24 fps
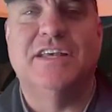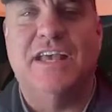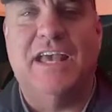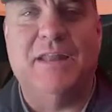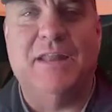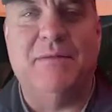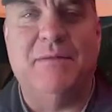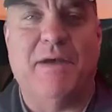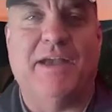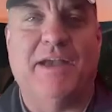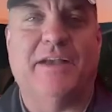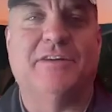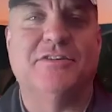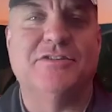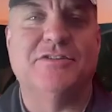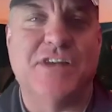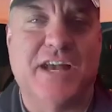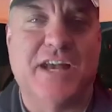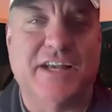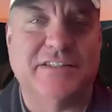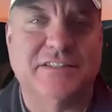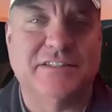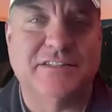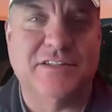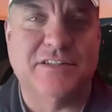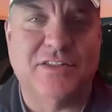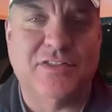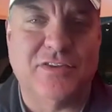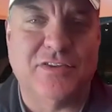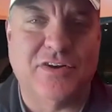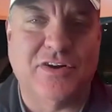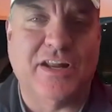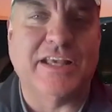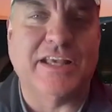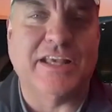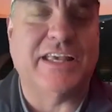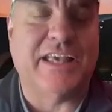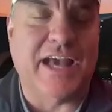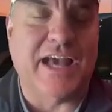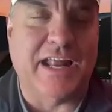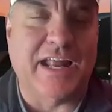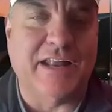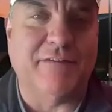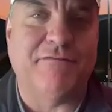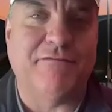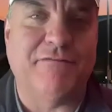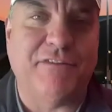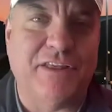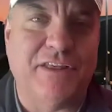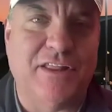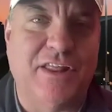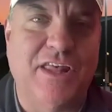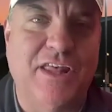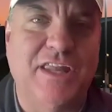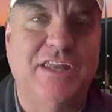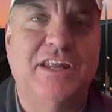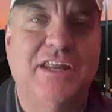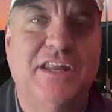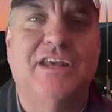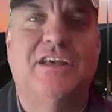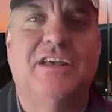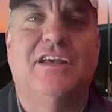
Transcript: and Michael Jackson III. I got a feeling